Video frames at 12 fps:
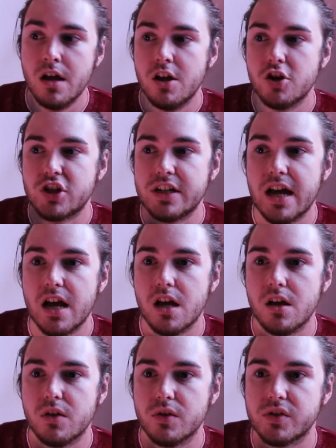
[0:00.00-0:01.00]
She
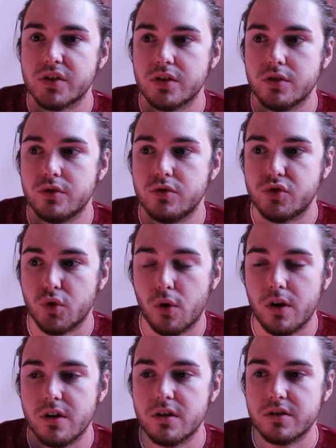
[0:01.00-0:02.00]
tells
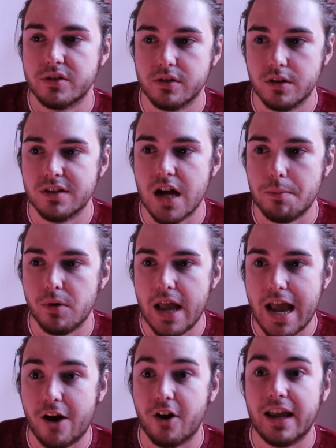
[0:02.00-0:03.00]
Zora's
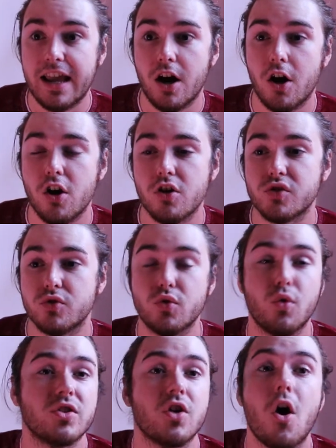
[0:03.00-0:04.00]
doppelganger to get her. So
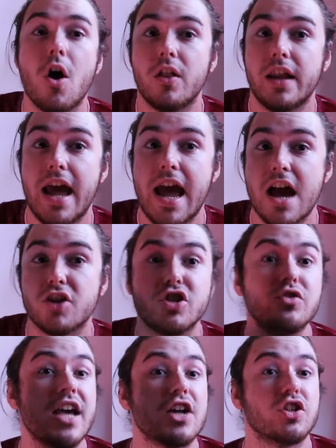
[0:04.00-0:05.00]
Zora's hauling ass. She
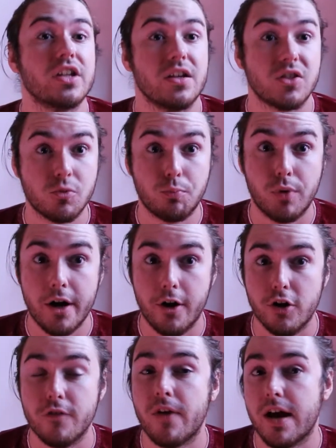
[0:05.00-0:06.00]
was actually a sprinter.
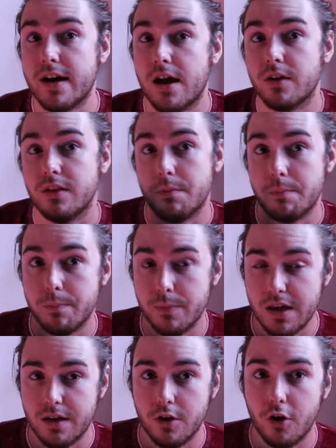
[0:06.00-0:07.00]
You find out
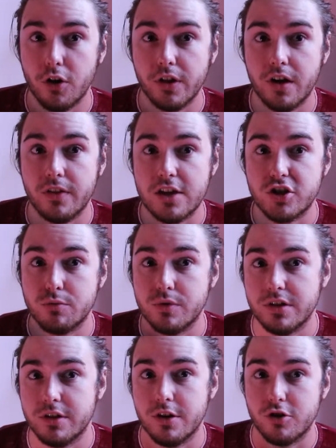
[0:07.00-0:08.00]
in earlier that she was,
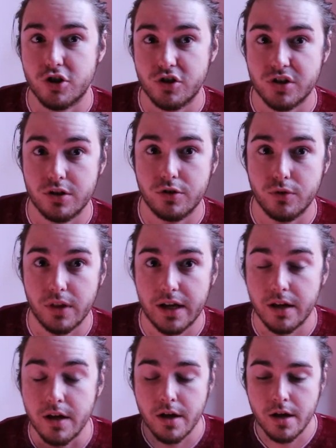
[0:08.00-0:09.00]
she used to do
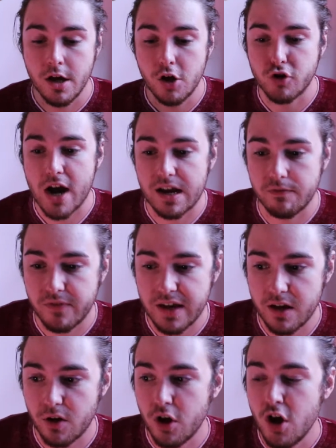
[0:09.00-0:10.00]
like track and
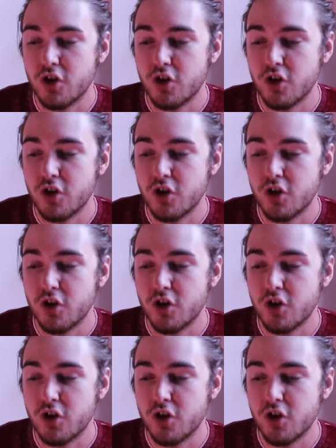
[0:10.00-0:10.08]
field.